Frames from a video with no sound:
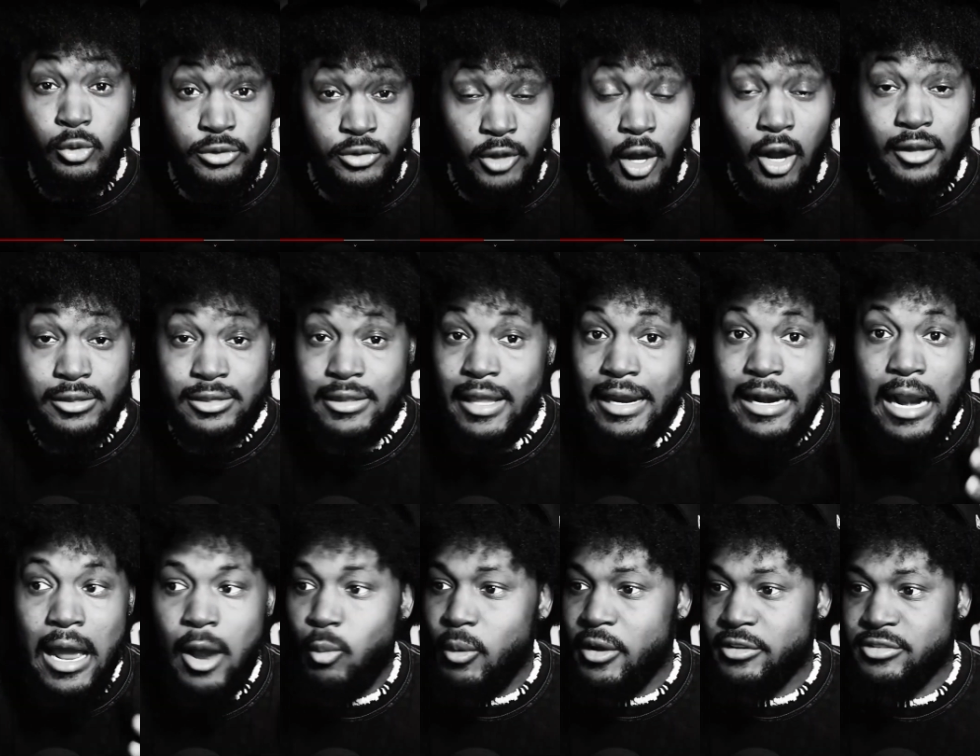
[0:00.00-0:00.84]
thought that
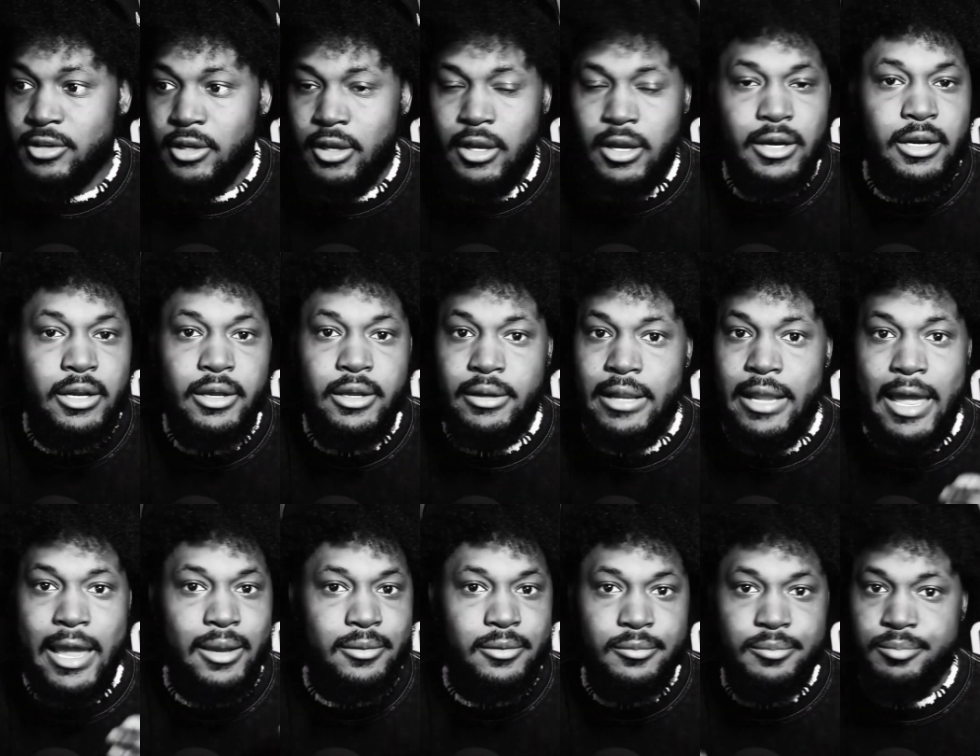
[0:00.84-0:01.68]
I wasn't going
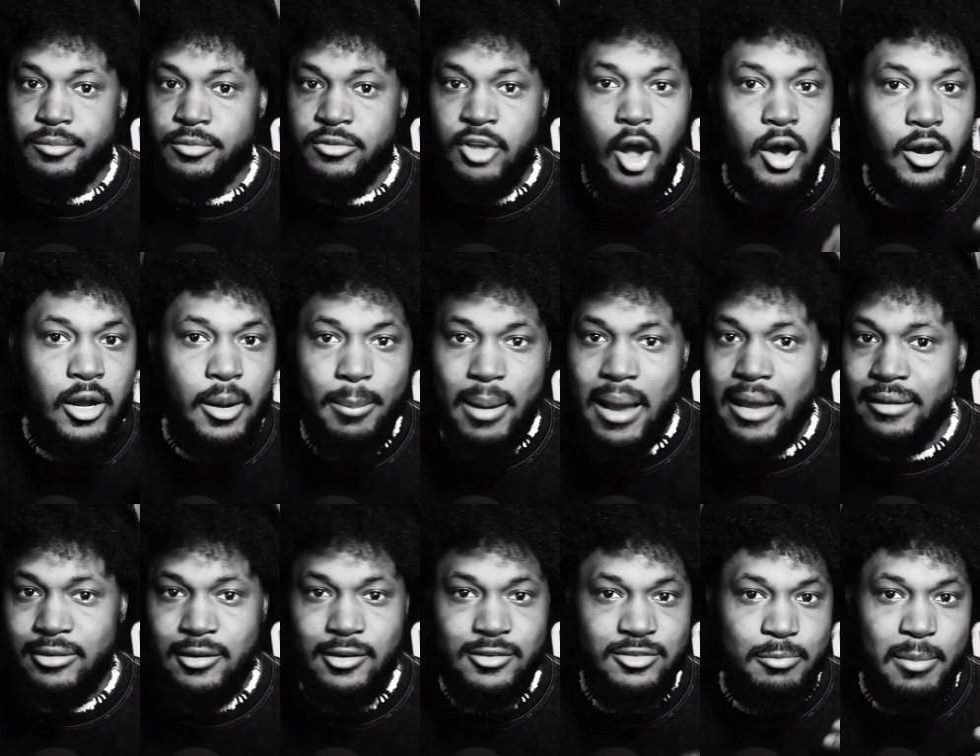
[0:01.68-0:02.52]
to talk about
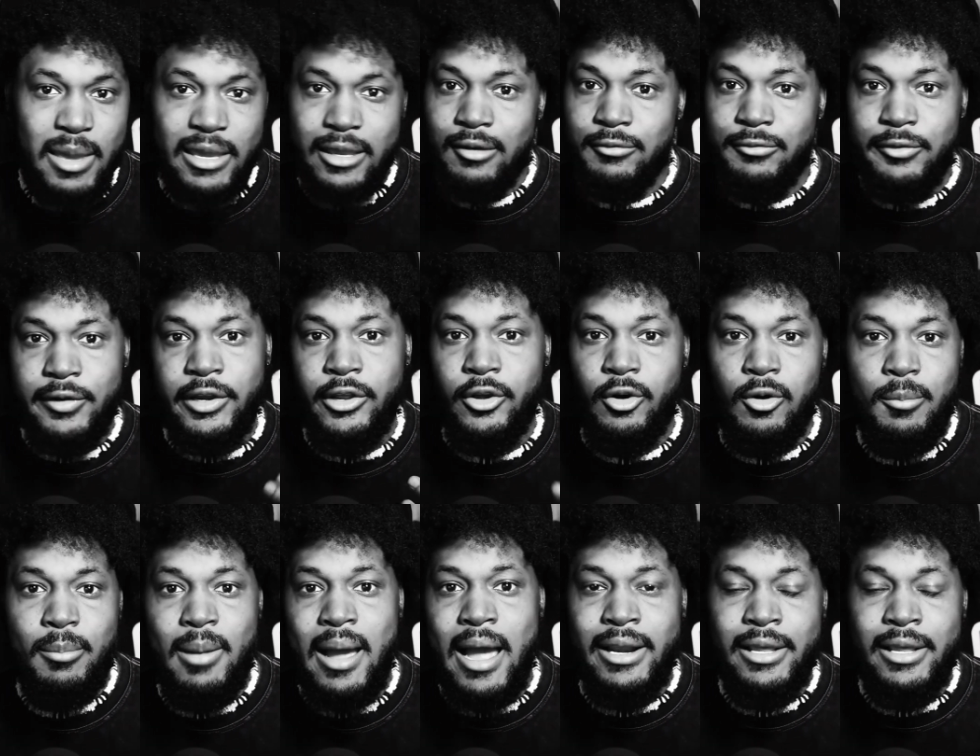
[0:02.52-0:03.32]
this, make a video about